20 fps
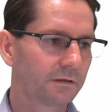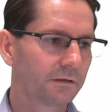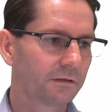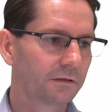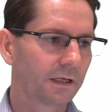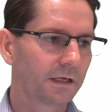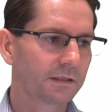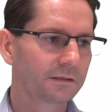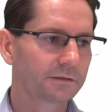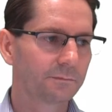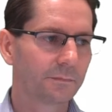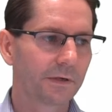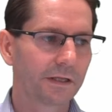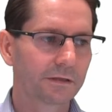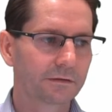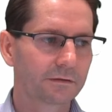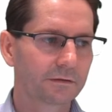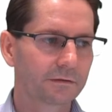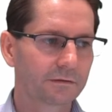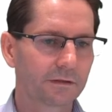last
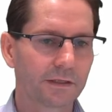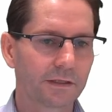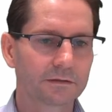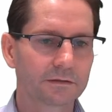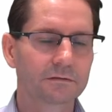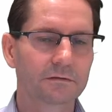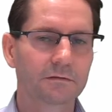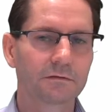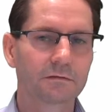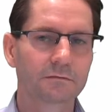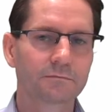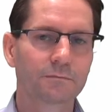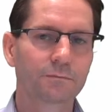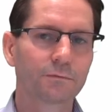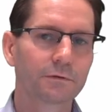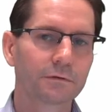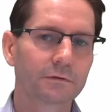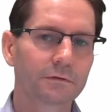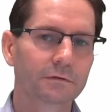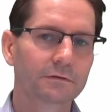month, that's a lot of
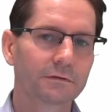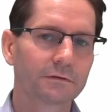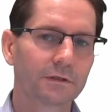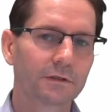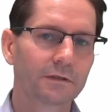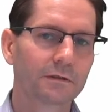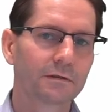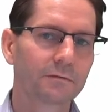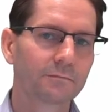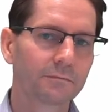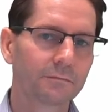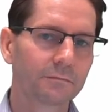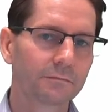work, a